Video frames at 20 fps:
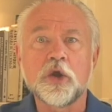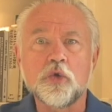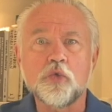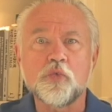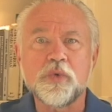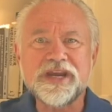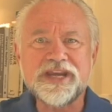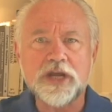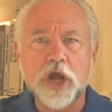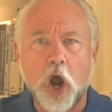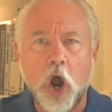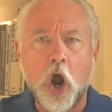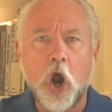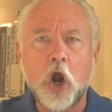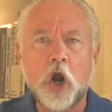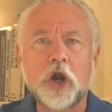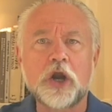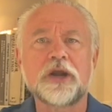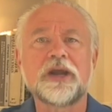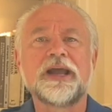We
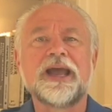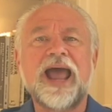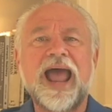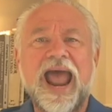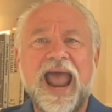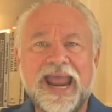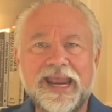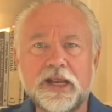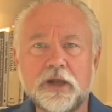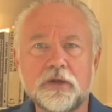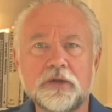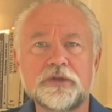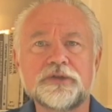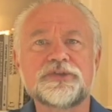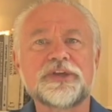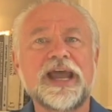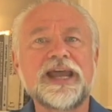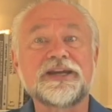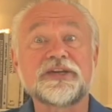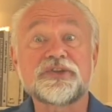are
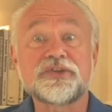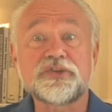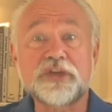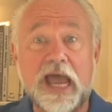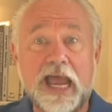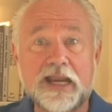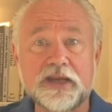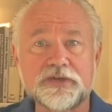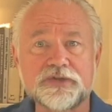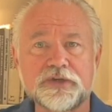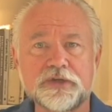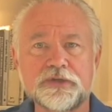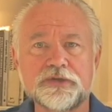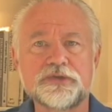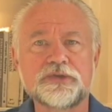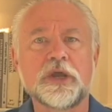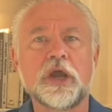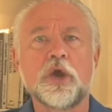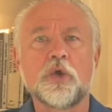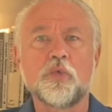Angles and
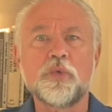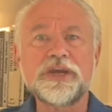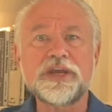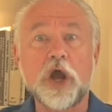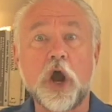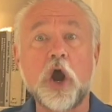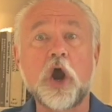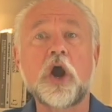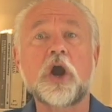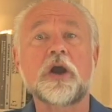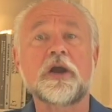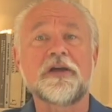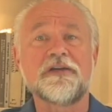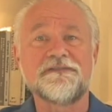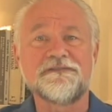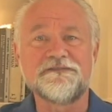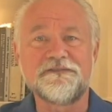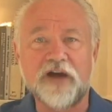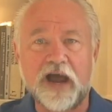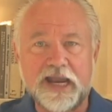Saxons. We are
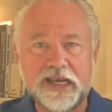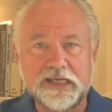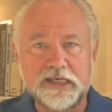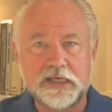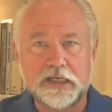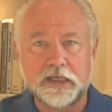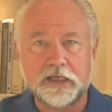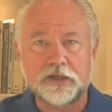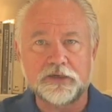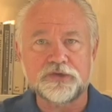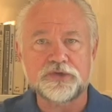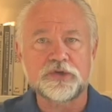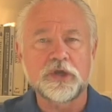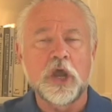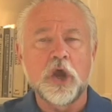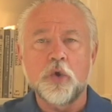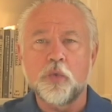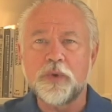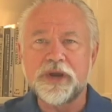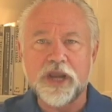Vikings.
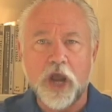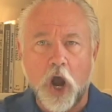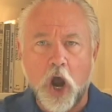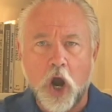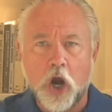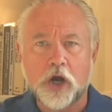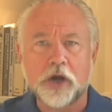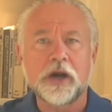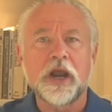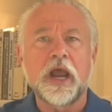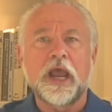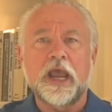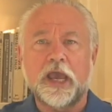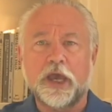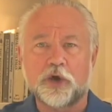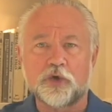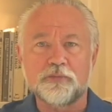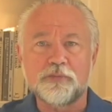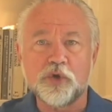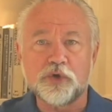We are
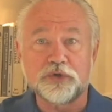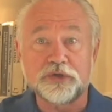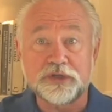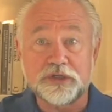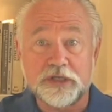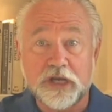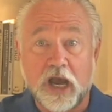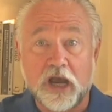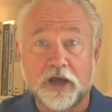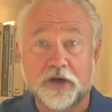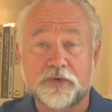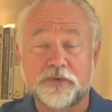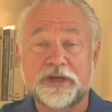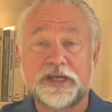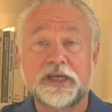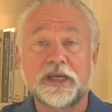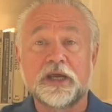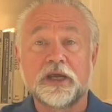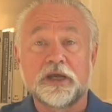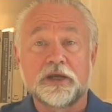
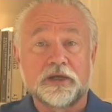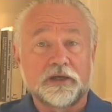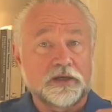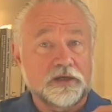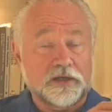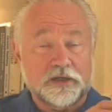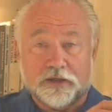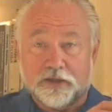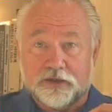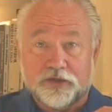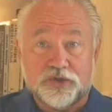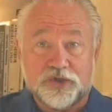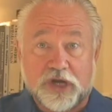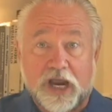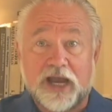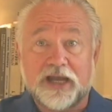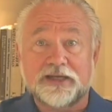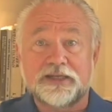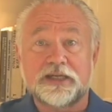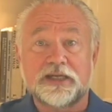Hermundari,
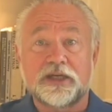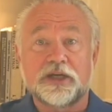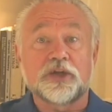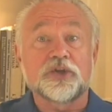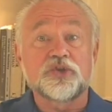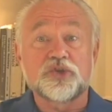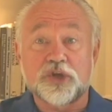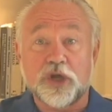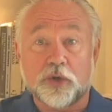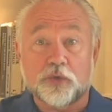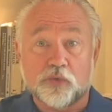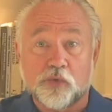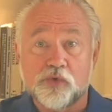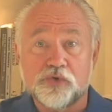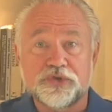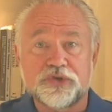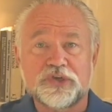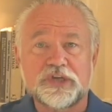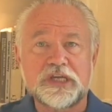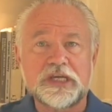Chatti,
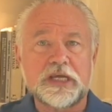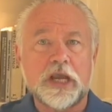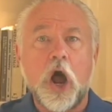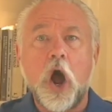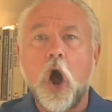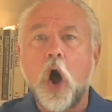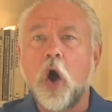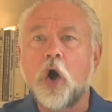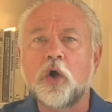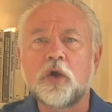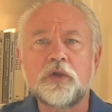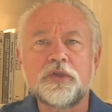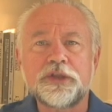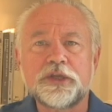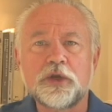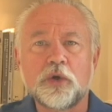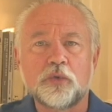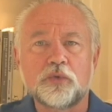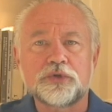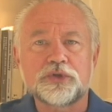Cheruski, all
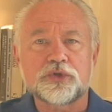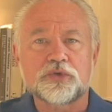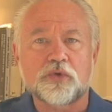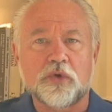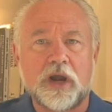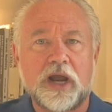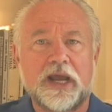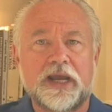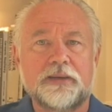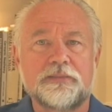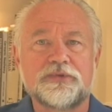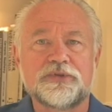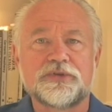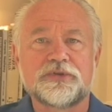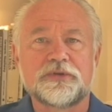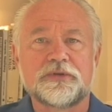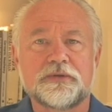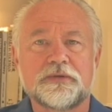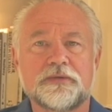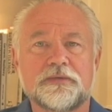the old
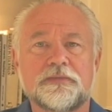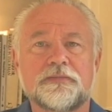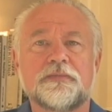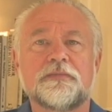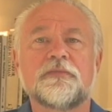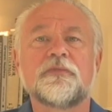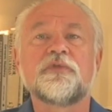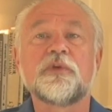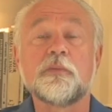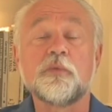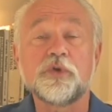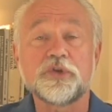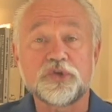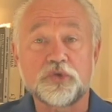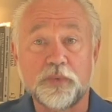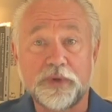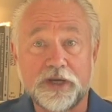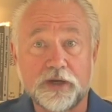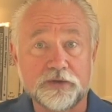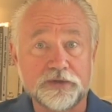tribes from
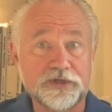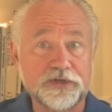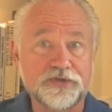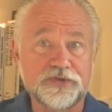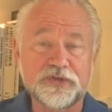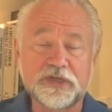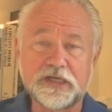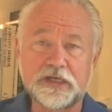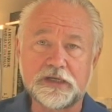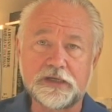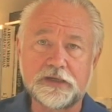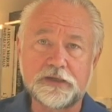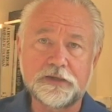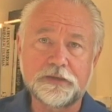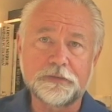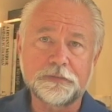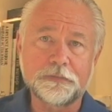which we are descended.